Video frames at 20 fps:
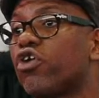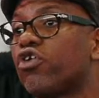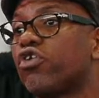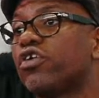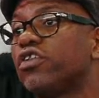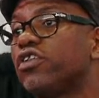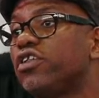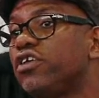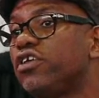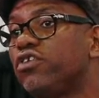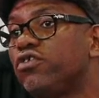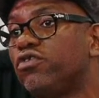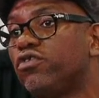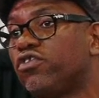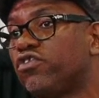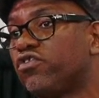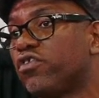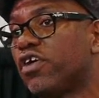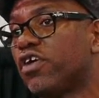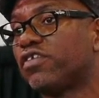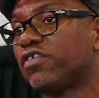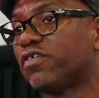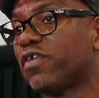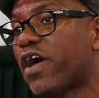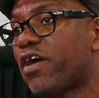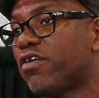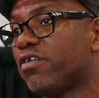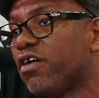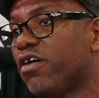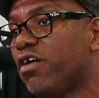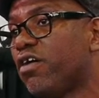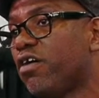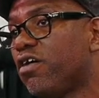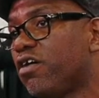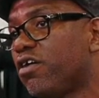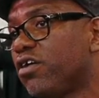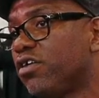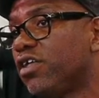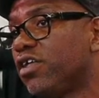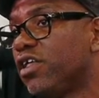currently use drugs or
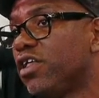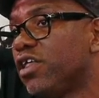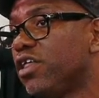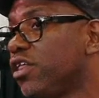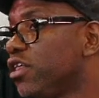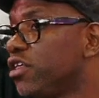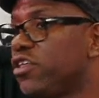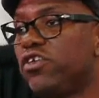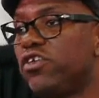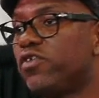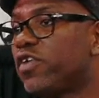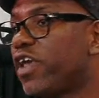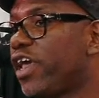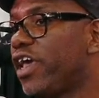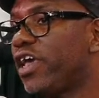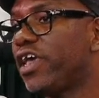alcohol, and